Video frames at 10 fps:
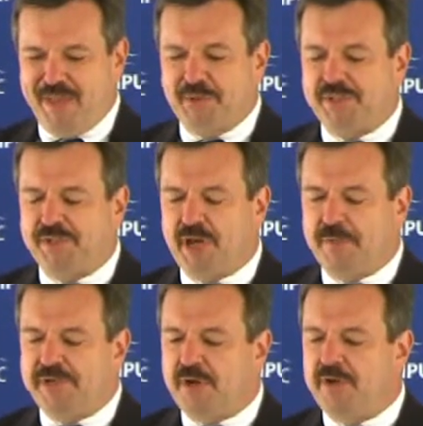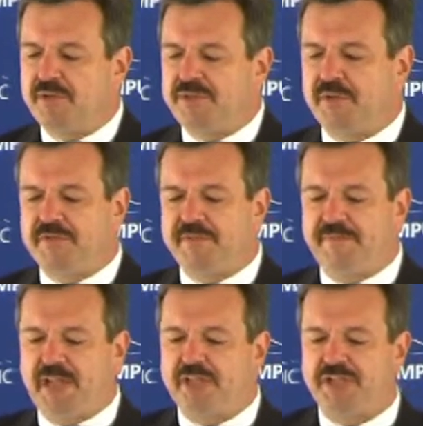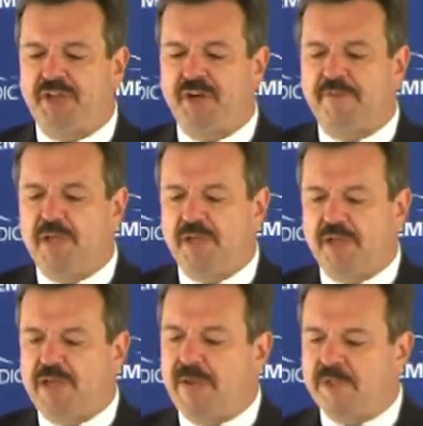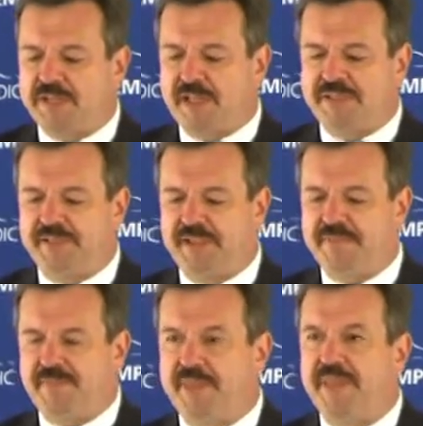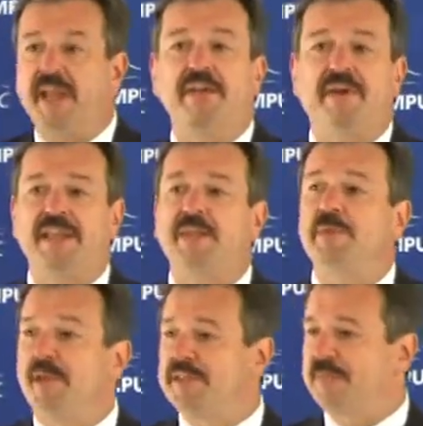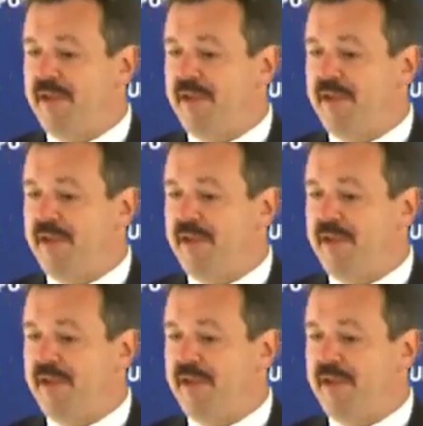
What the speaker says: Mr. Darby Turner serves as the vice chair for Commerce Lexington, and I invite him to make some